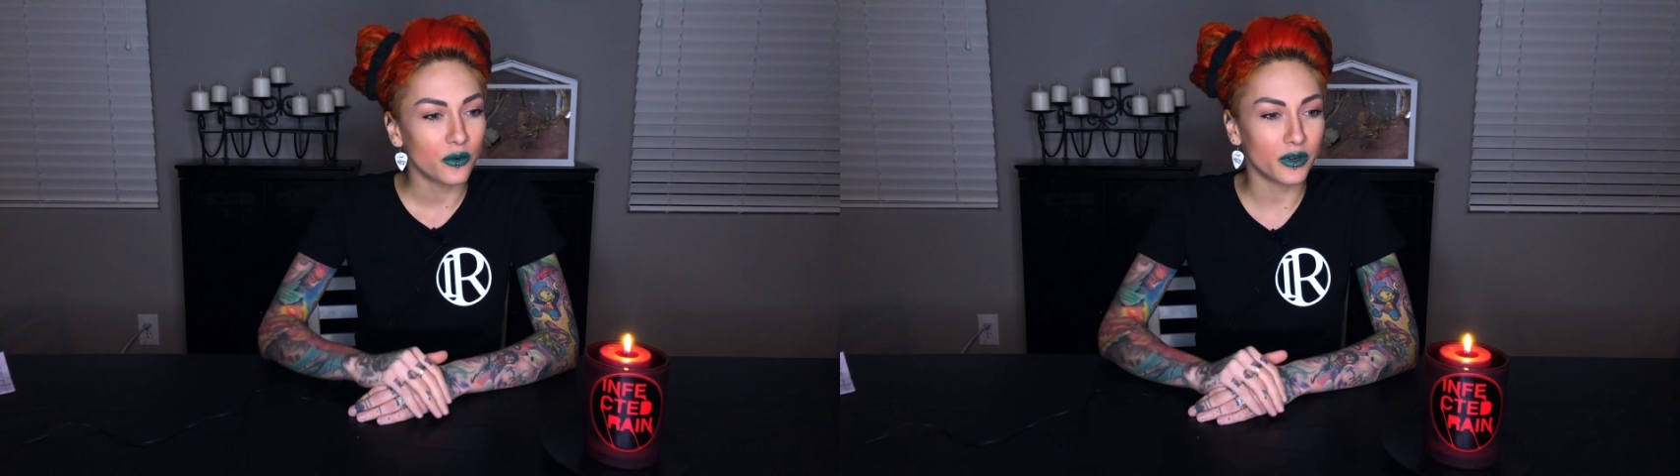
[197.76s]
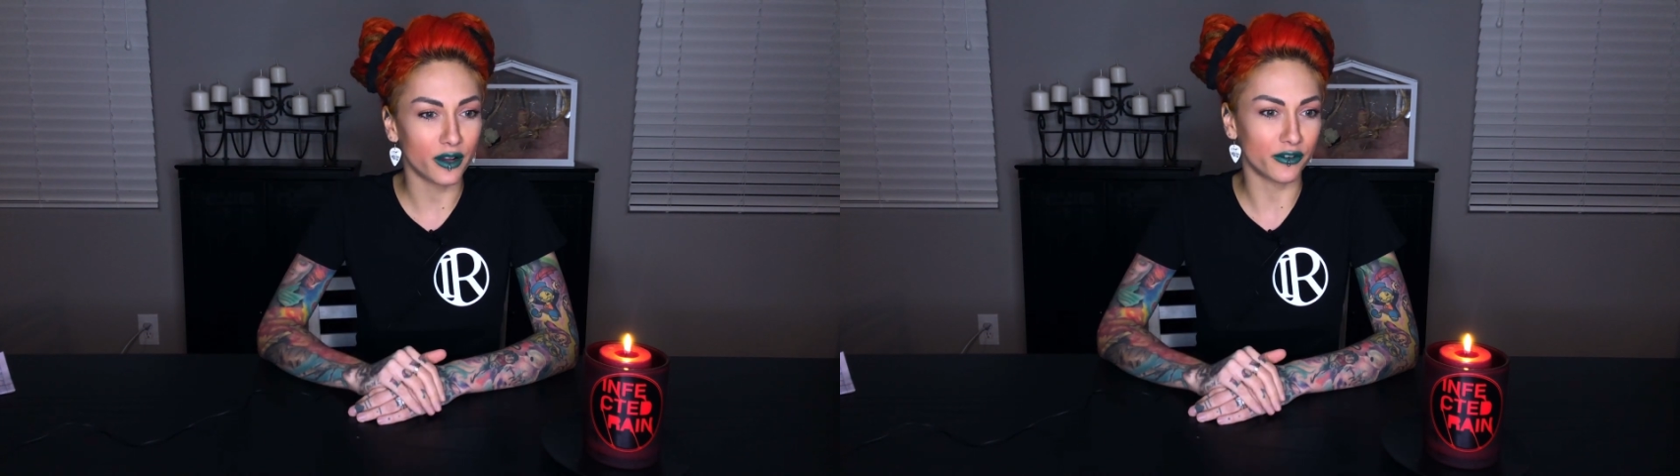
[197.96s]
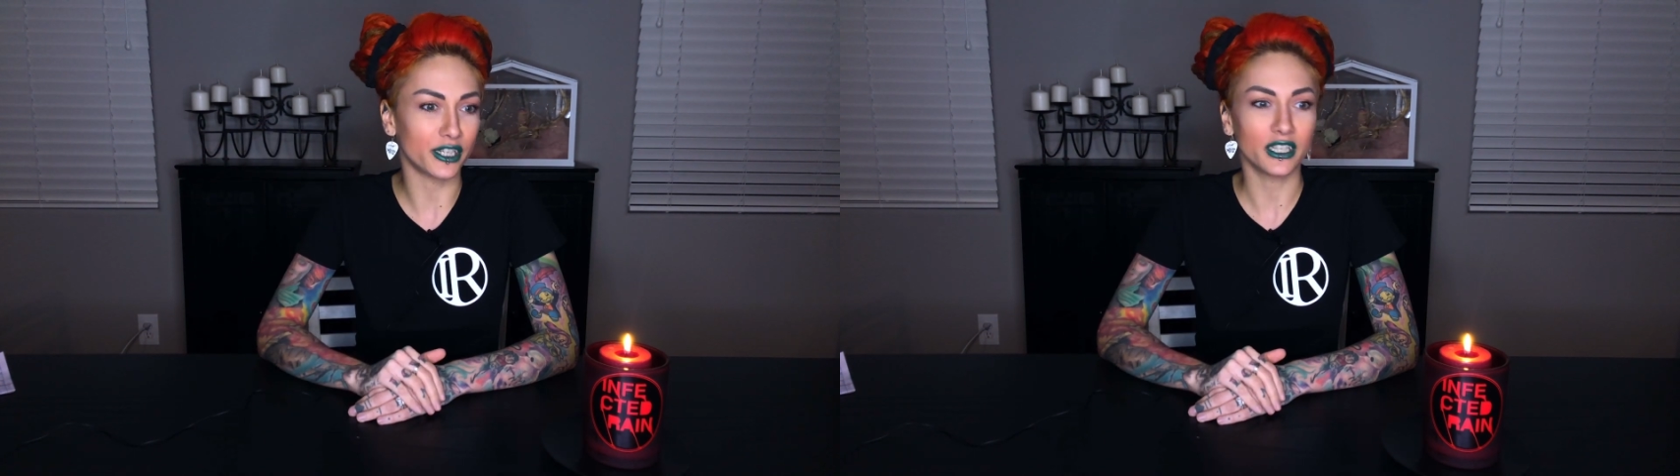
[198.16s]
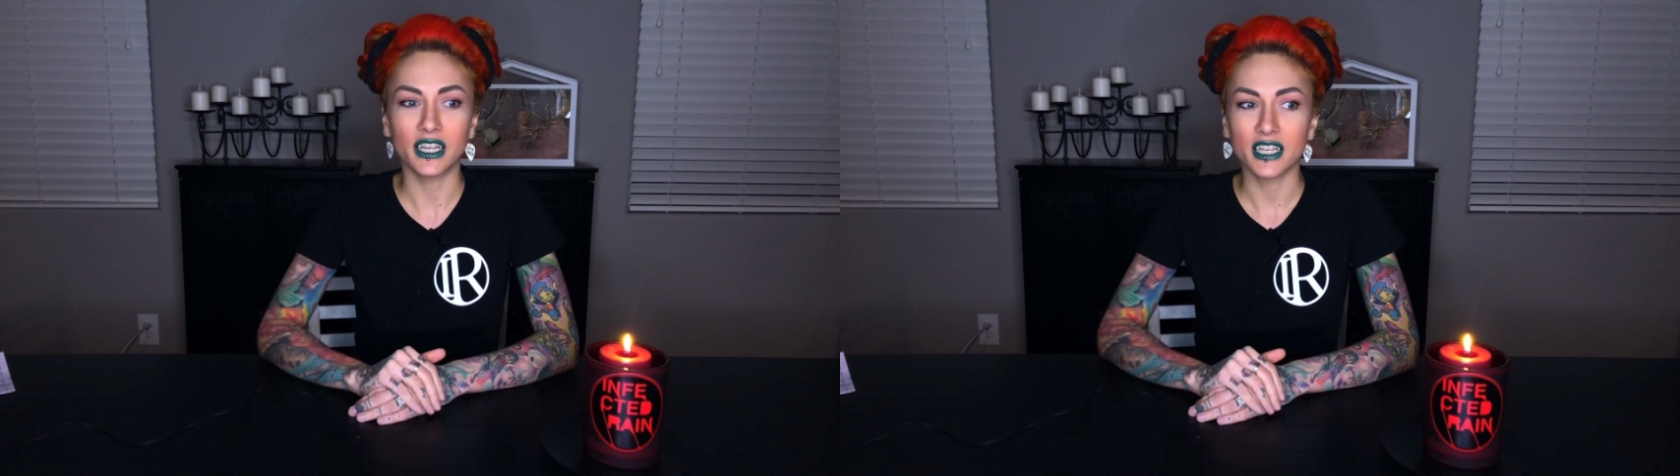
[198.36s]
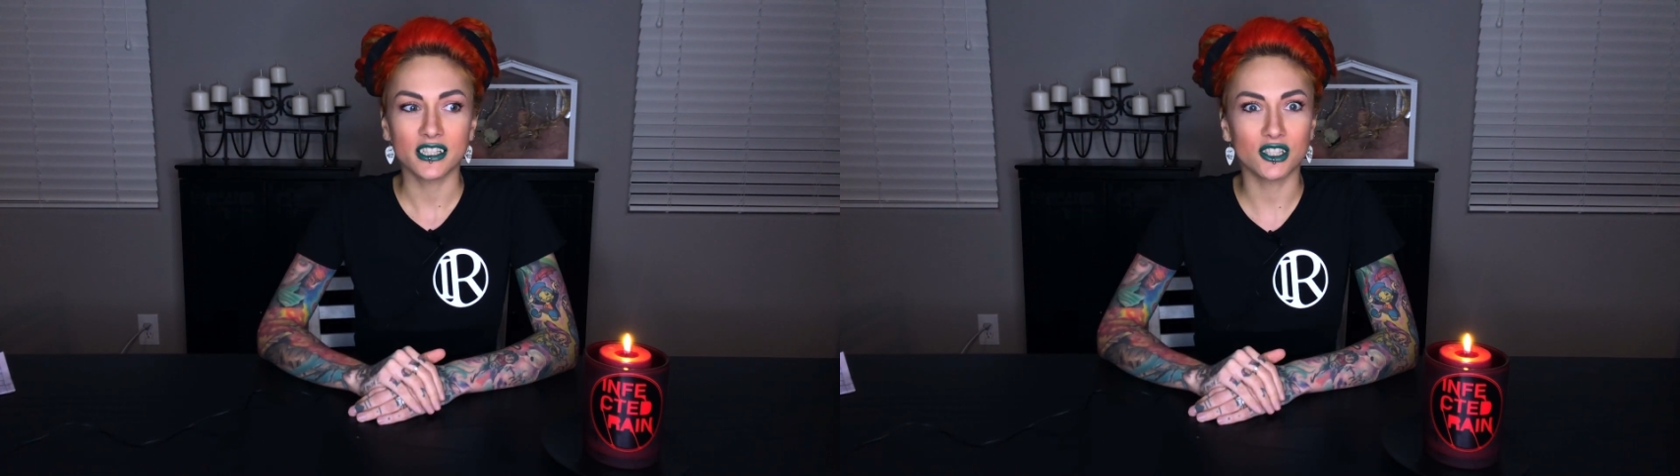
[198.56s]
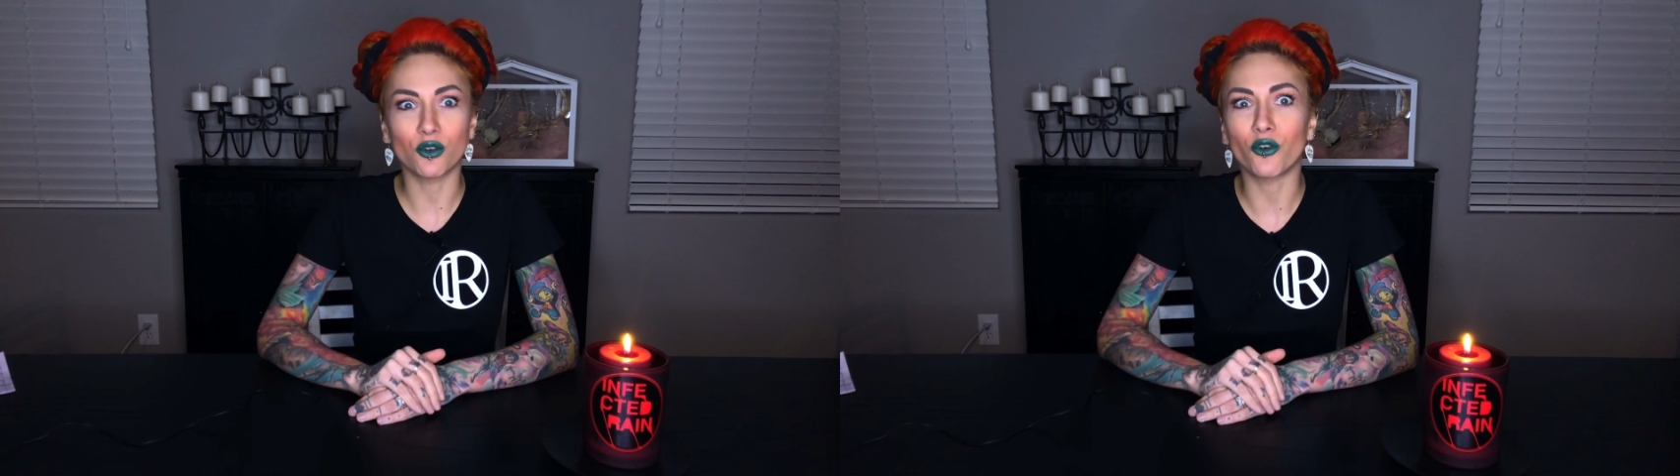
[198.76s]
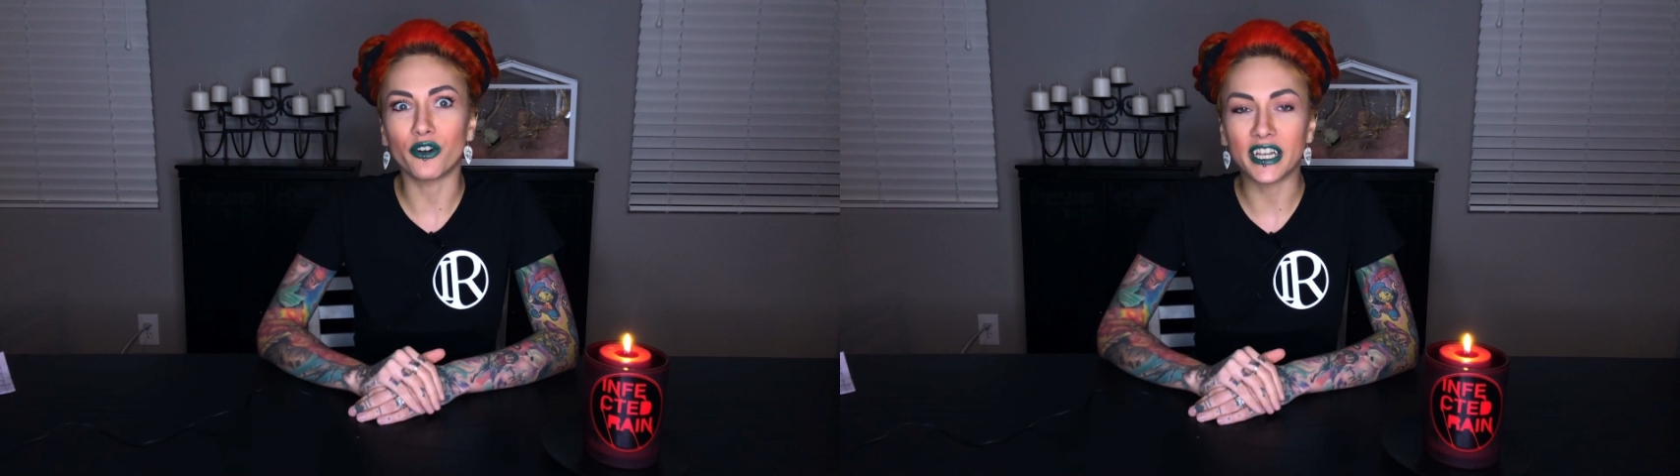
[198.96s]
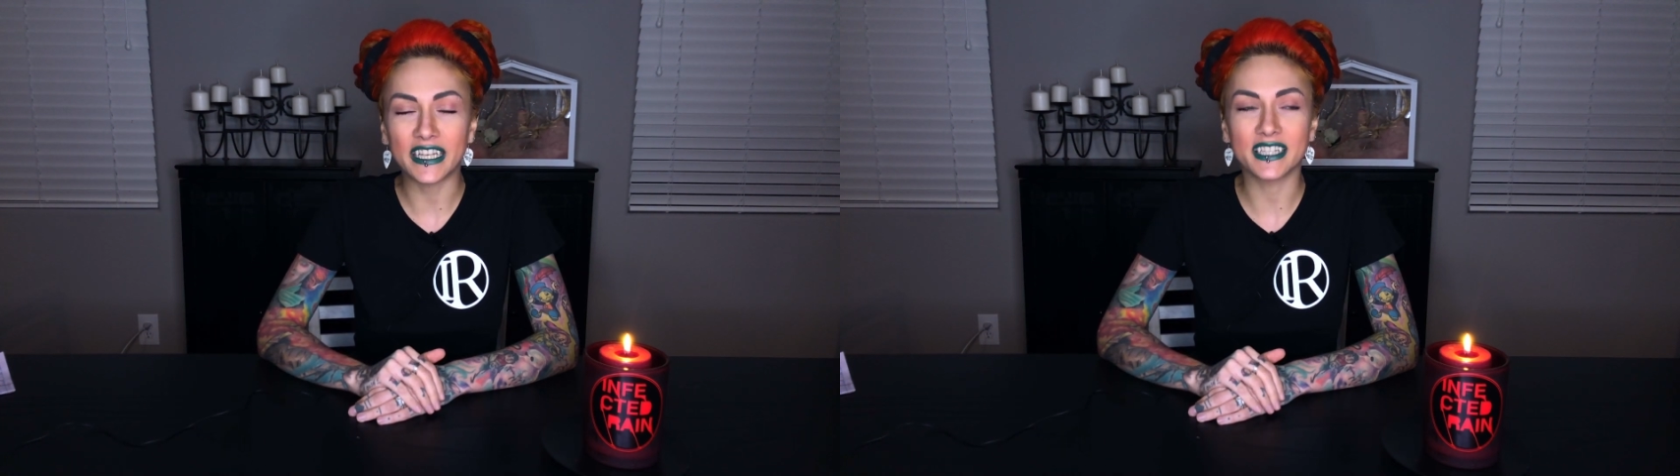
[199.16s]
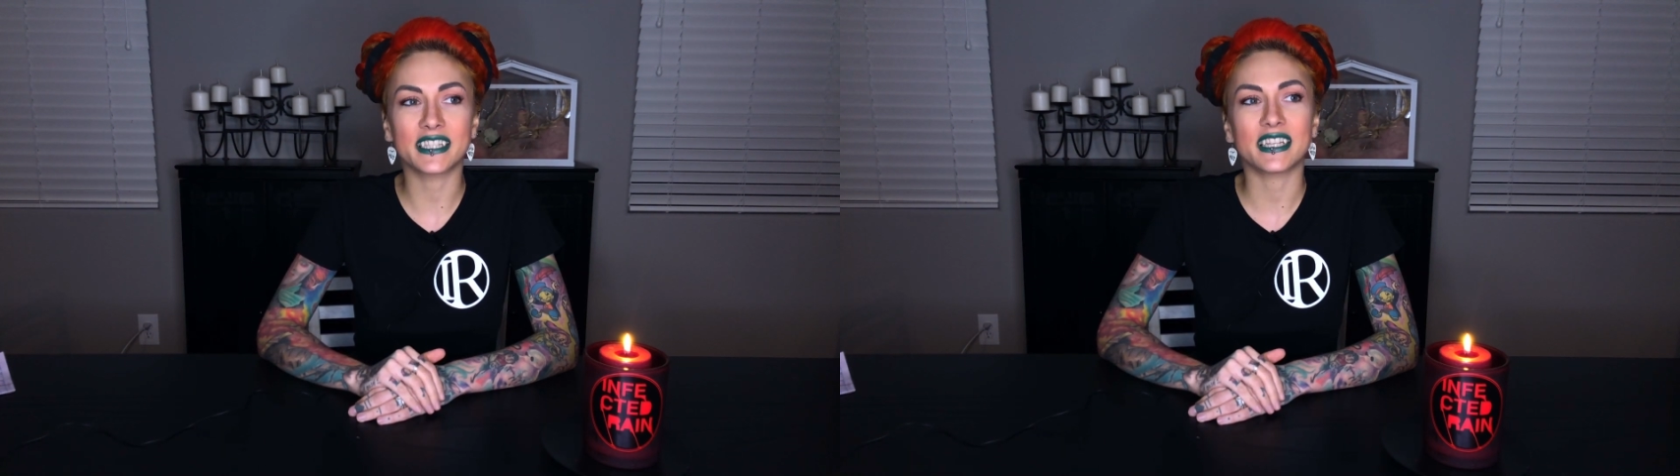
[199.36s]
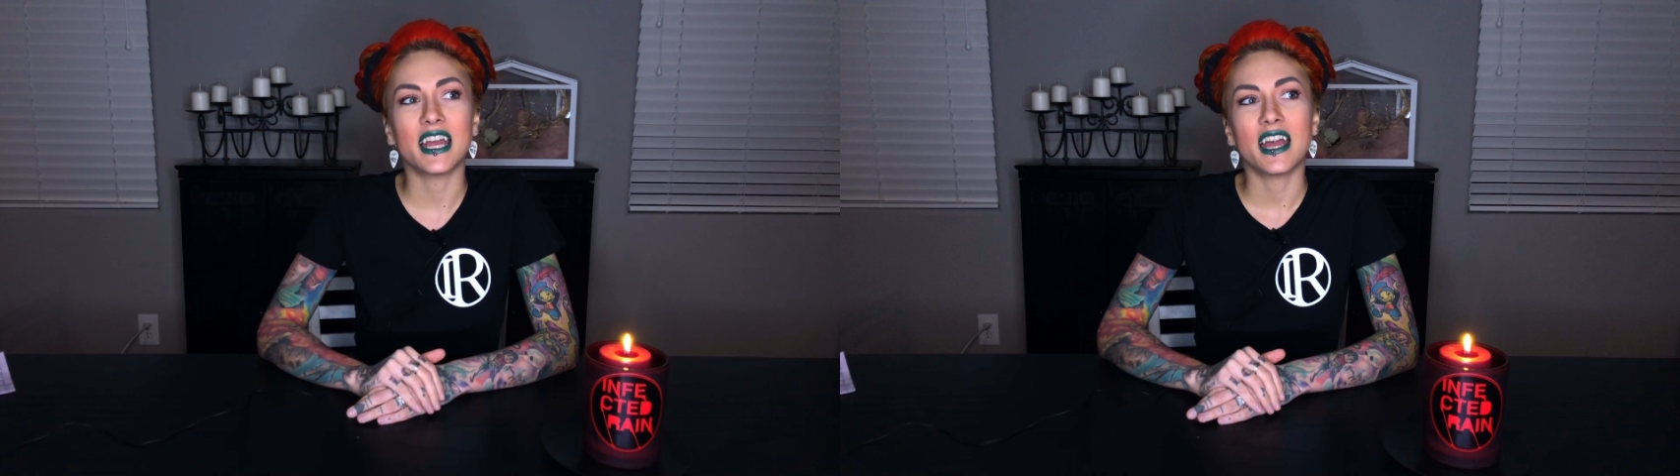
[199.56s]
whatever
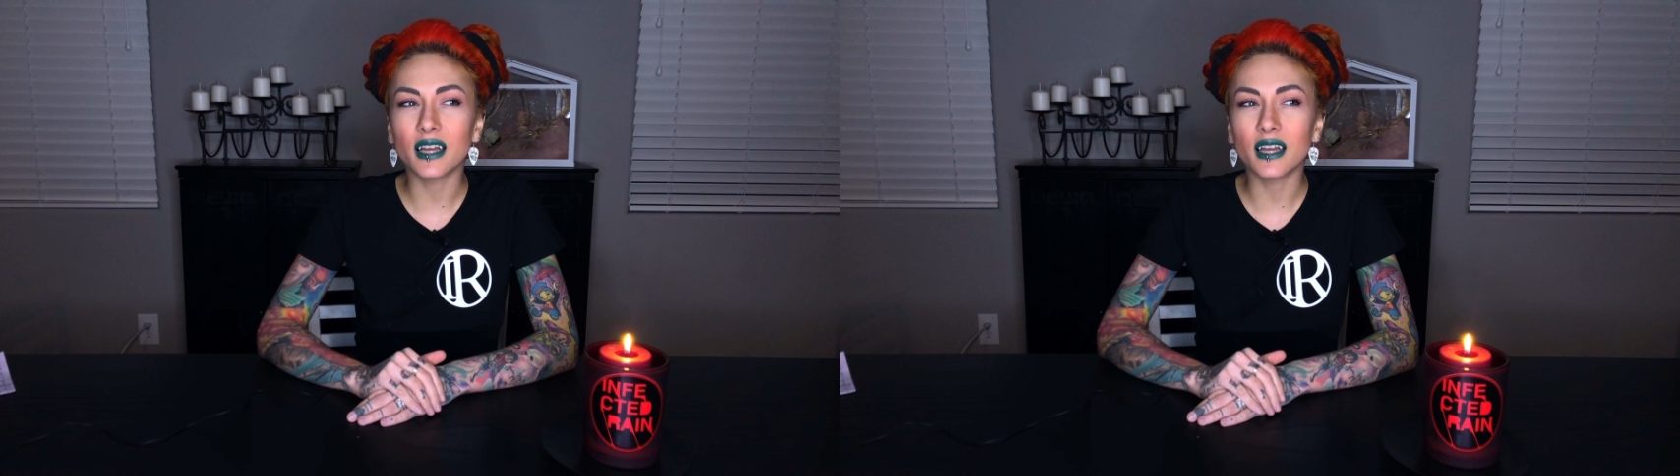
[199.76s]
stories.